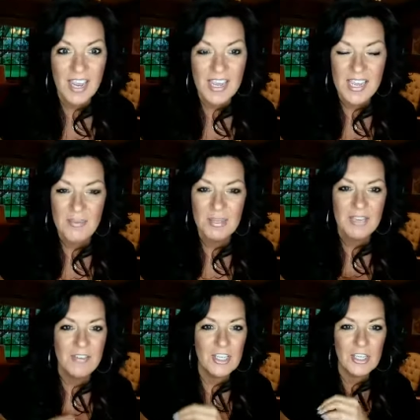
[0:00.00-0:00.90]
a.m.
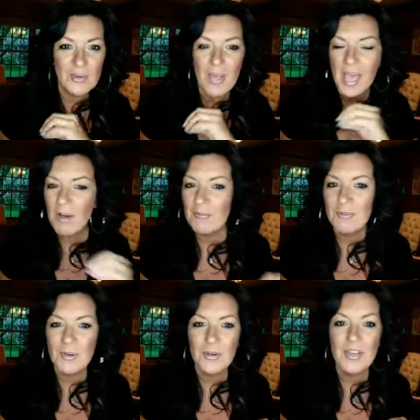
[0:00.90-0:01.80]
giving you
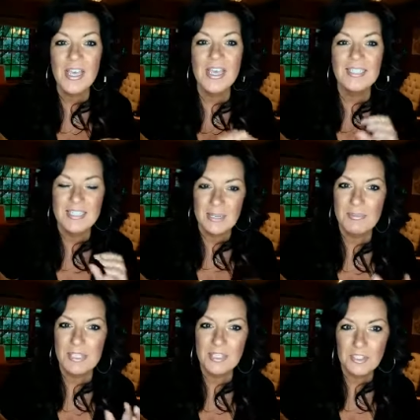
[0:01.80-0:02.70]
helpful
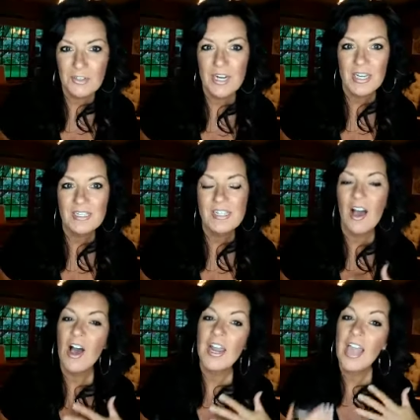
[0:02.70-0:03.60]
tips and tricks
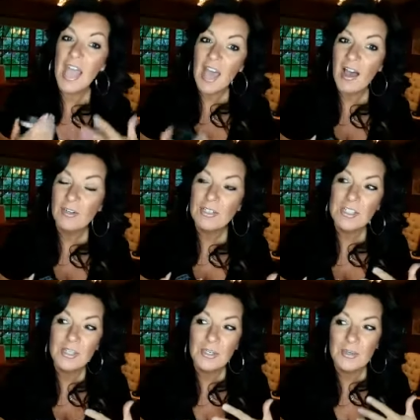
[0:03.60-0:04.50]
on how
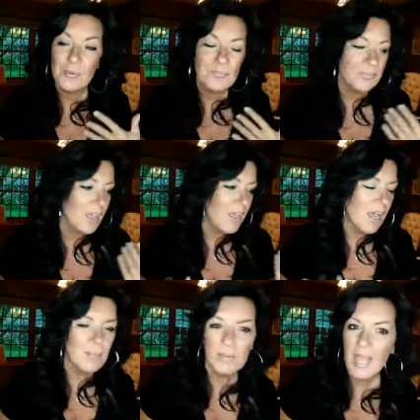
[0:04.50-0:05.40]
to
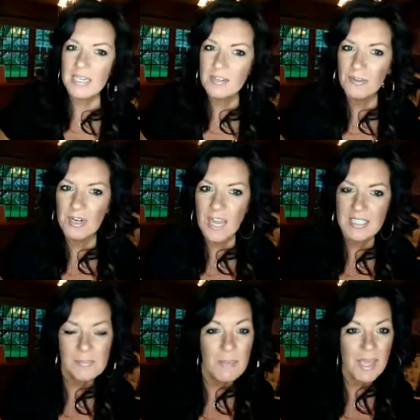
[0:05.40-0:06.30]
apply different
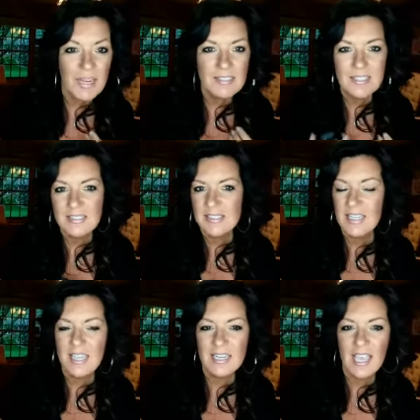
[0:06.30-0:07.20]
cosmetics and
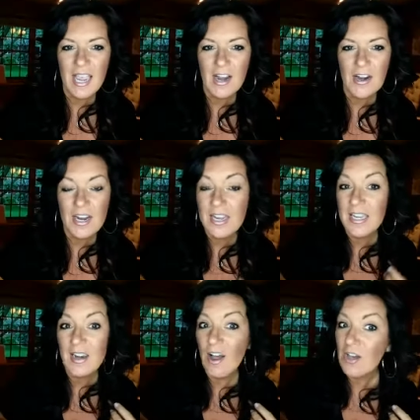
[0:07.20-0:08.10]
skincare.
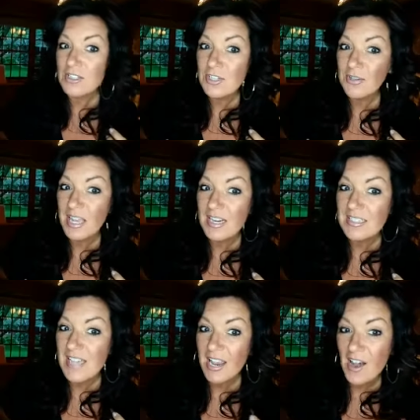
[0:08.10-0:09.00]
And also,
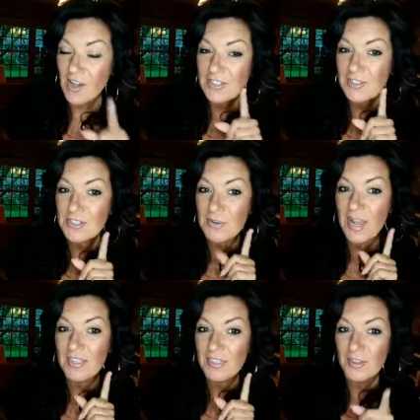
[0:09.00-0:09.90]
ladies, I also do
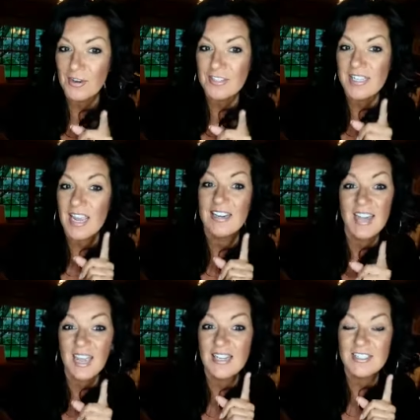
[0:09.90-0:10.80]
a Thursday,
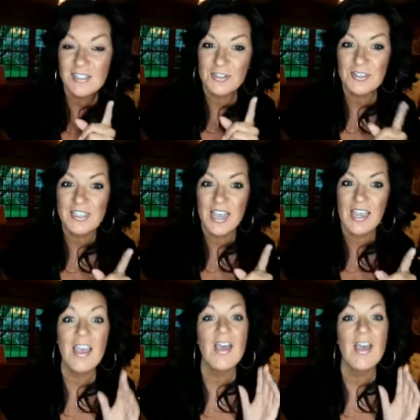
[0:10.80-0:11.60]
Nana's Thursday